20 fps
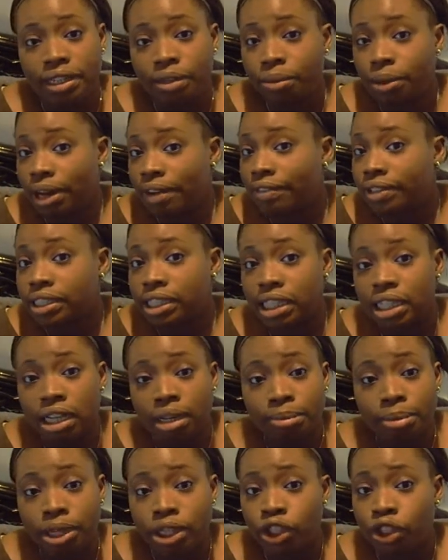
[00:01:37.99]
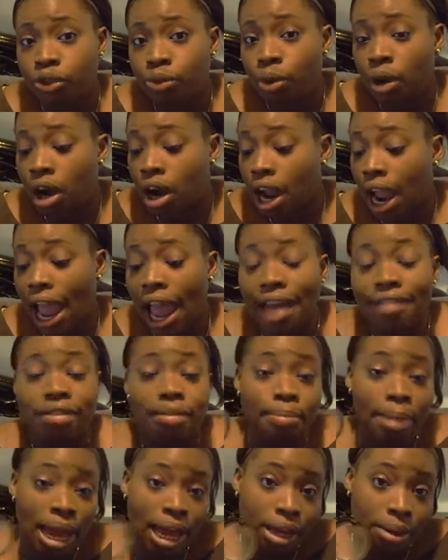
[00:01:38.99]
whatever skin complexion you are, I have
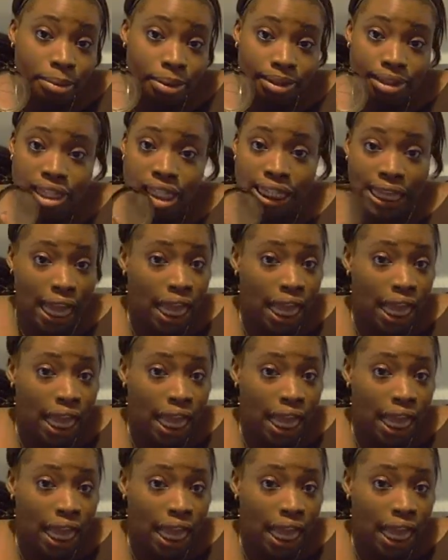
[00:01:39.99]
a backup of this.